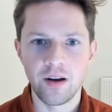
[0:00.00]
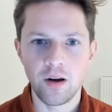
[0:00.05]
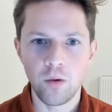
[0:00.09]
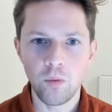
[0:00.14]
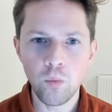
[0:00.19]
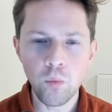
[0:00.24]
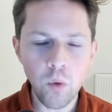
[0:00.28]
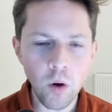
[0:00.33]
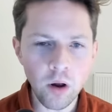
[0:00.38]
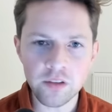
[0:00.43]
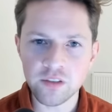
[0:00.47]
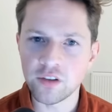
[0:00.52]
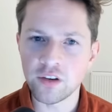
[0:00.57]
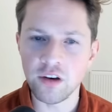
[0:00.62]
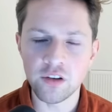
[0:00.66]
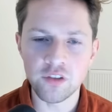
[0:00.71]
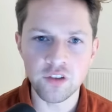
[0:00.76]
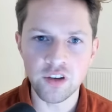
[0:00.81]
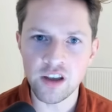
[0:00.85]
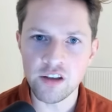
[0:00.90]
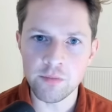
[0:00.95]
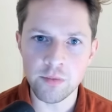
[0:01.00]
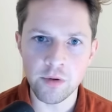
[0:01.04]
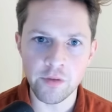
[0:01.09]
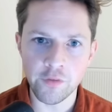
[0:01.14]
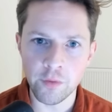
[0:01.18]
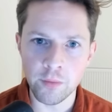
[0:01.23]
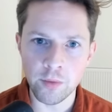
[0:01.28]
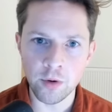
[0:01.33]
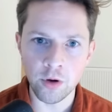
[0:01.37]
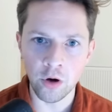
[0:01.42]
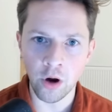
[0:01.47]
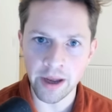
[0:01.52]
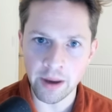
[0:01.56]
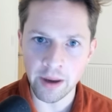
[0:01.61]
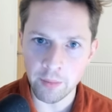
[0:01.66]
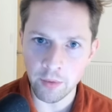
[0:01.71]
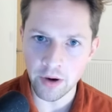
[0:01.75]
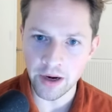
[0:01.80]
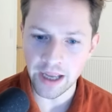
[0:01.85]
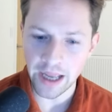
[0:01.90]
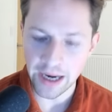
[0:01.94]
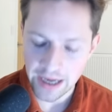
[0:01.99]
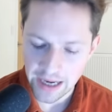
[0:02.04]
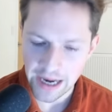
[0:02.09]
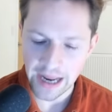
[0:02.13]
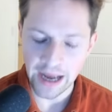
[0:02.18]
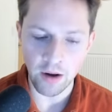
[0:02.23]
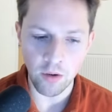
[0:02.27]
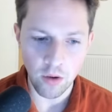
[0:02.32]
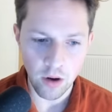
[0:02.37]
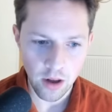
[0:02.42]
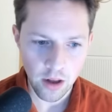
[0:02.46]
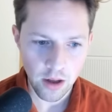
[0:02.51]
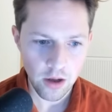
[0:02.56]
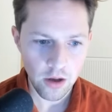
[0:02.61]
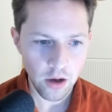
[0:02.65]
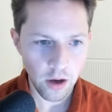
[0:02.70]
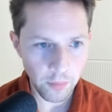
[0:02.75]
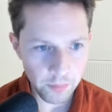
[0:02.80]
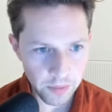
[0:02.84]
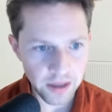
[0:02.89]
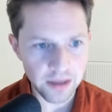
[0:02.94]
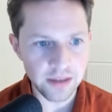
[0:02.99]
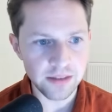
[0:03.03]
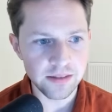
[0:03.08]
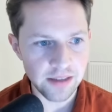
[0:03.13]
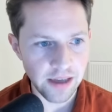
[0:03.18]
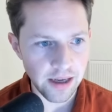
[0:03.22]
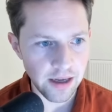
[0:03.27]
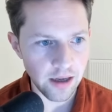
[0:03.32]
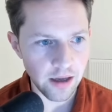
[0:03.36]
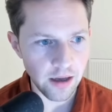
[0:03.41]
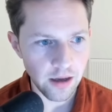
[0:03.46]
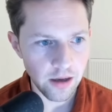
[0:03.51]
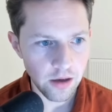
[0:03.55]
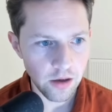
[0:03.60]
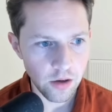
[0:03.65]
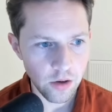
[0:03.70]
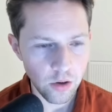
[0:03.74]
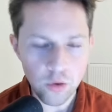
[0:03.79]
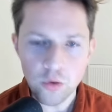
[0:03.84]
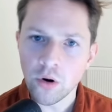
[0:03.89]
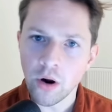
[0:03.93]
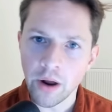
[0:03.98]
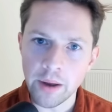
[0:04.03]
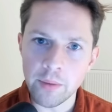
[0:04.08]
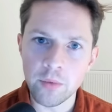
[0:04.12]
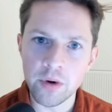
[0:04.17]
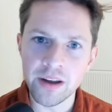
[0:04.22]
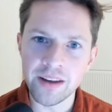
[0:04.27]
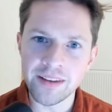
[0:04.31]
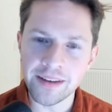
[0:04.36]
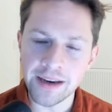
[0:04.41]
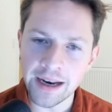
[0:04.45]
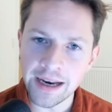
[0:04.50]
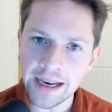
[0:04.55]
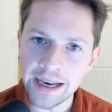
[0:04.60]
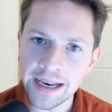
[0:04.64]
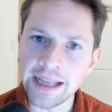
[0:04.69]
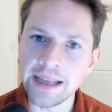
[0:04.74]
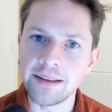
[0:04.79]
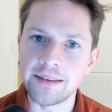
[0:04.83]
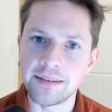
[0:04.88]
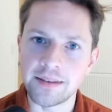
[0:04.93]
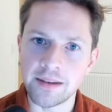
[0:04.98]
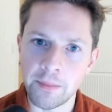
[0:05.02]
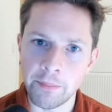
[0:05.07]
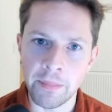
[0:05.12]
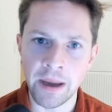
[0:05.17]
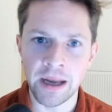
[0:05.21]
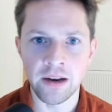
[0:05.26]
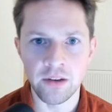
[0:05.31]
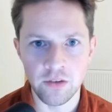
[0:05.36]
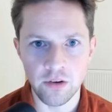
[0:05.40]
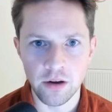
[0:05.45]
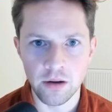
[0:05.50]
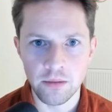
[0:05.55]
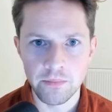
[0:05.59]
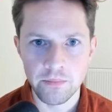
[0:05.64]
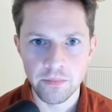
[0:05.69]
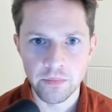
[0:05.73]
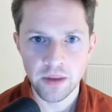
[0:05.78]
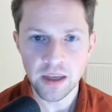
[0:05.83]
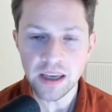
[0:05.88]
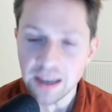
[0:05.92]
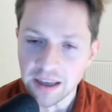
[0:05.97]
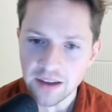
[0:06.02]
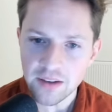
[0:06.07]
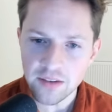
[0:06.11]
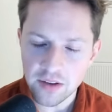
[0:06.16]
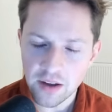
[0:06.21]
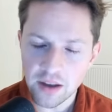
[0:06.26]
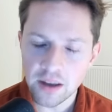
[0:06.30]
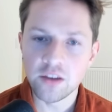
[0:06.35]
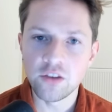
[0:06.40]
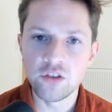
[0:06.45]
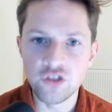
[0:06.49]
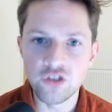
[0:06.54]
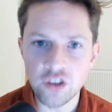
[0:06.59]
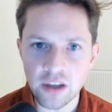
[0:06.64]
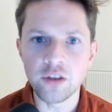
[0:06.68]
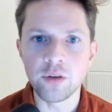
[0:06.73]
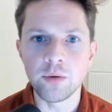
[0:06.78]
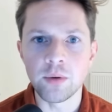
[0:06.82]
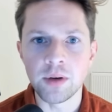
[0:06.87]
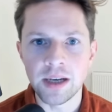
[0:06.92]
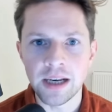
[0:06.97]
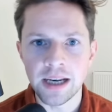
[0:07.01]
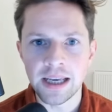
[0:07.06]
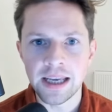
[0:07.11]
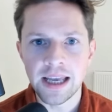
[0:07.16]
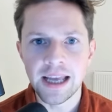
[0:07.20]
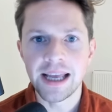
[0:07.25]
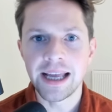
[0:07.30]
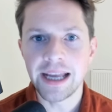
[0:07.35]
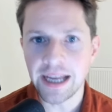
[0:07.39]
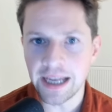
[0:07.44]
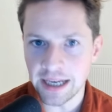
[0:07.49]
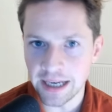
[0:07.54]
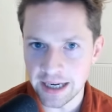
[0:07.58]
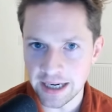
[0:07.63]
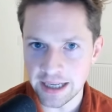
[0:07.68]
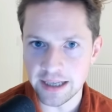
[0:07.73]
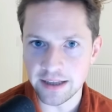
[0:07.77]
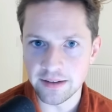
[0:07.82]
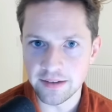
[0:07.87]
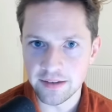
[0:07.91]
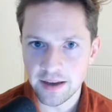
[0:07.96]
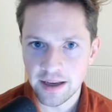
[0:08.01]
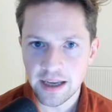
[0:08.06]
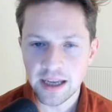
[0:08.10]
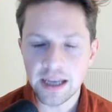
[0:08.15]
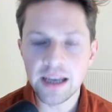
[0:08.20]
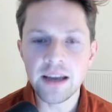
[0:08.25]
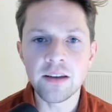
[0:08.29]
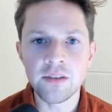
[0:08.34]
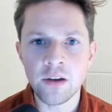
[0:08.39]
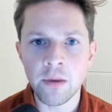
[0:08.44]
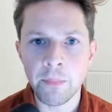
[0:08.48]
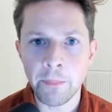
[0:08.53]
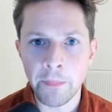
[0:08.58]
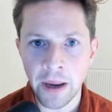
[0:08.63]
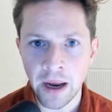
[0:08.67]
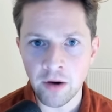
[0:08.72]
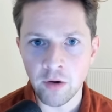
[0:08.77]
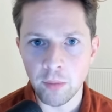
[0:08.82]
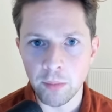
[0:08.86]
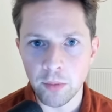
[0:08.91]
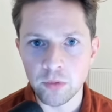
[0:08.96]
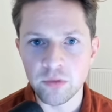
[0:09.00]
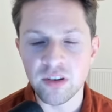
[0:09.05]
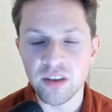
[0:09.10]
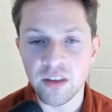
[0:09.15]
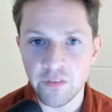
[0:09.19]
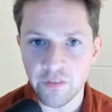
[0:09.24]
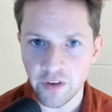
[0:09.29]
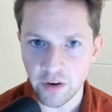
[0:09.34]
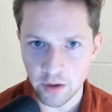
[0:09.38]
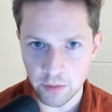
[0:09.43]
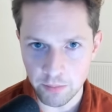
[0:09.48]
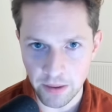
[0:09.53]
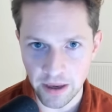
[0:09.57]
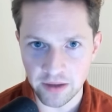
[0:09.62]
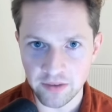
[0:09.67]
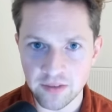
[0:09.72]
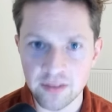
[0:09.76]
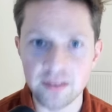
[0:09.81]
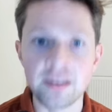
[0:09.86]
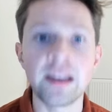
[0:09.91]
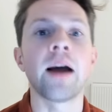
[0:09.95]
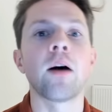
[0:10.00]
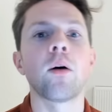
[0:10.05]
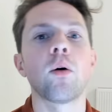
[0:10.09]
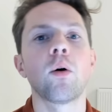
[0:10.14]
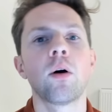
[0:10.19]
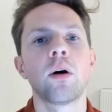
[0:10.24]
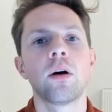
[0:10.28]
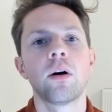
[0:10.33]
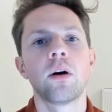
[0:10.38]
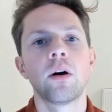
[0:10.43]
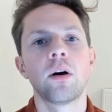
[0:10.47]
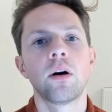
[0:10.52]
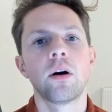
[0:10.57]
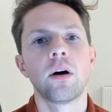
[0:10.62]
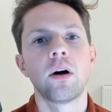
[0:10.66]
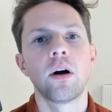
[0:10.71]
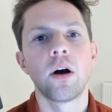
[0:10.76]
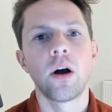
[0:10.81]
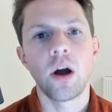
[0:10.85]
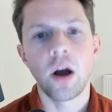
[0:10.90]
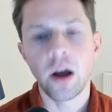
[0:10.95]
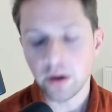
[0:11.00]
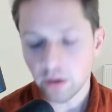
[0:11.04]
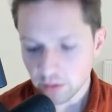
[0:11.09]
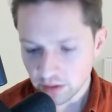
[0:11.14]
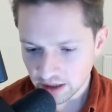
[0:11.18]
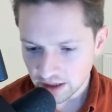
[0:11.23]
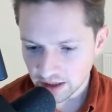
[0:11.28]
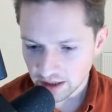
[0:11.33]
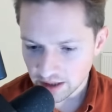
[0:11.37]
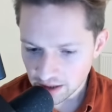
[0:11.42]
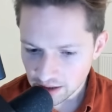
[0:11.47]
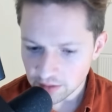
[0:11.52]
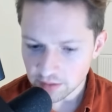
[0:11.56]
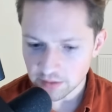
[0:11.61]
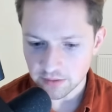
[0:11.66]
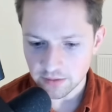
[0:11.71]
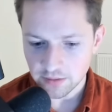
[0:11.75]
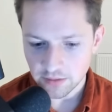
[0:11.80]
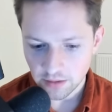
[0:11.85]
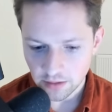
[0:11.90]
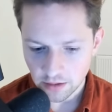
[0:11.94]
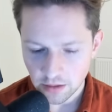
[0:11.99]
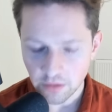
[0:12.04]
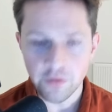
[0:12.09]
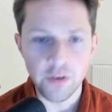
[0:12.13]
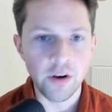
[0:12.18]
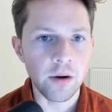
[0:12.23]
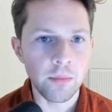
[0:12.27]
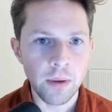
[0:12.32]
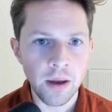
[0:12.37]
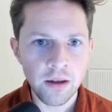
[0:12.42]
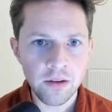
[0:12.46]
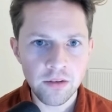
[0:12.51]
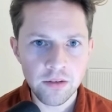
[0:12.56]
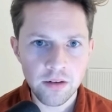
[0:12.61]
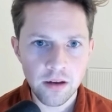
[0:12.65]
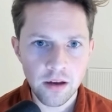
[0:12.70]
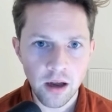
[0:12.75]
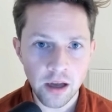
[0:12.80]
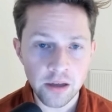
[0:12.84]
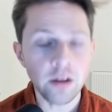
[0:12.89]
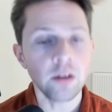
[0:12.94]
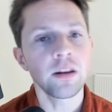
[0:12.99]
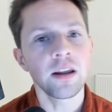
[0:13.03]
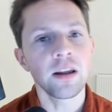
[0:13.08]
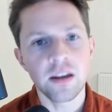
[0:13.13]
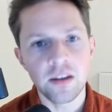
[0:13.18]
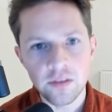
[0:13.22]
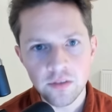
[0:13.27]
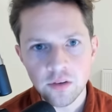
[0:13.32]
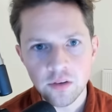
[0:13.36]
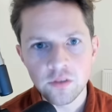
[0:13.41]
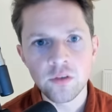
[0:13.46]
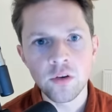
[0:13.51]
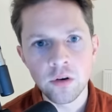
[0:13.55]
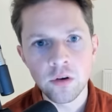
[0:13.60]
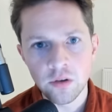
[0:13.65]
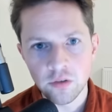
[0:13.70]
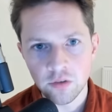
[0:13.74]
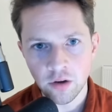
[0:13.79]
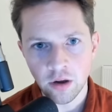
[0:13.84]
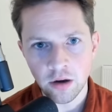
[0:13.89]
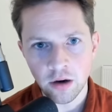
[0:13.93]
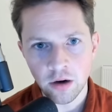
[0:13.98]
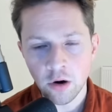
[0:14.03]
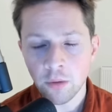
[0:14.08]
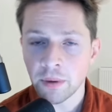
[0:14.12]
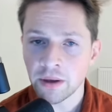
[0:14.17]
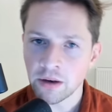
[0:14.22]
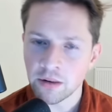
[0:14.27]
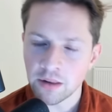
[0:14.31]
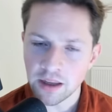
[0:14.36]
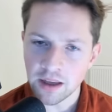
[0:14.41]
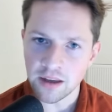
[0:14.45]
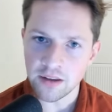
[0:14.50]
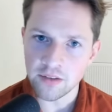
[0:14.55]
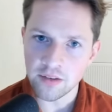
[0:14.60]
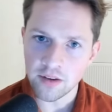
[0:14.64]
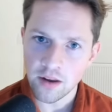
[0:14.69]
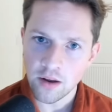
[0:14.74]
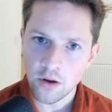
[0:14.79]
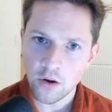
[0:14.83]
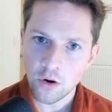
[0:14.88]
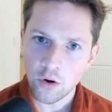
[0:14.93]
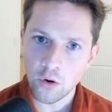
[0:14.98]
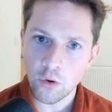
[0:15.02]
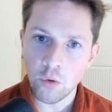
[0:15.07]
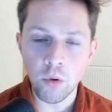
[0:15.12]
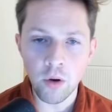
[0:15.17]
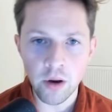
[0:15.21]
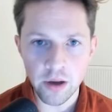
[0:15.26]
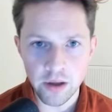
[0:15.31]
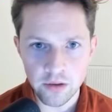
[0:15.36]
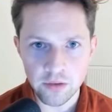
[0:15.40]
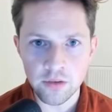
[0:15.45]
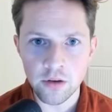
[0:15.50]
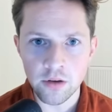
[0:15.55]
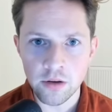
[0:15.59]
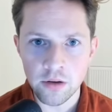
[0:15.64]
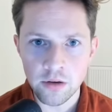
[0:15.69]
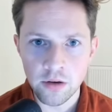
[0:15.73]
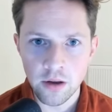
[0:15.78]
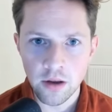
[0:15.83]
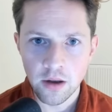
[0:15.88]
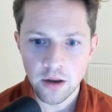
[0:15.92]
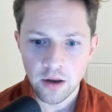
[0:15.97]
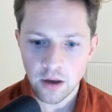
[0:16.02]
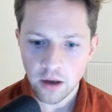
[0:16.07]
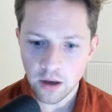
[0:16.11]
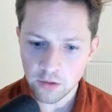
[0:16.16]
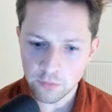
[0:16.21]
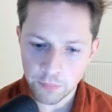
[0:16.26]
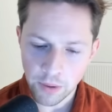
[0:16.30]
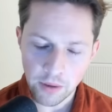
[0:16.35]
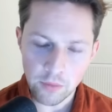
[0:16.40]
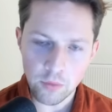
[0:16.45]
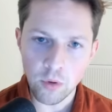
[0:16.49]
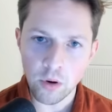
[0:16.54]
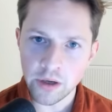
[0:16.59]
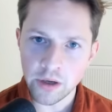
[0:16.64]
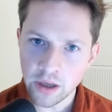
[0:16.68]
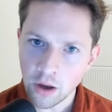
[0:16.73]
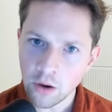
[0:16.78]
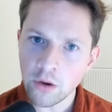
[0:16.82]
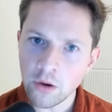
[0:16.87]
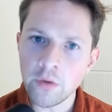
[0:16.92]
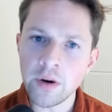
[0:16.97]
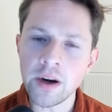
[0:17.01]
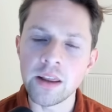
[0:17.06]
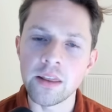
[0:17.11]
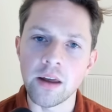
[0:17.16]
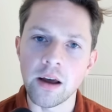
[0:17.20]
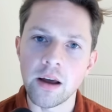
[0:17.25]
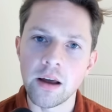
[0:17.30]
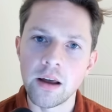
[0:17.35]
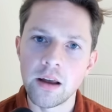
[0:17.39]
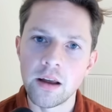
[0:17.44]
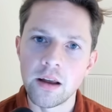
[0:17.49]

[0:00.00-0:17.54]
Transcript: What an achievement from Unai Emery. And now I'm going to say it Unai Emery is an elite manager. He is genuinely elite. He is comparable to the very best. Now, I don't think he is the very best. I don't think he's as good as Jurgen Klopp. I don't think he's quite as good as Pep Guardiola either.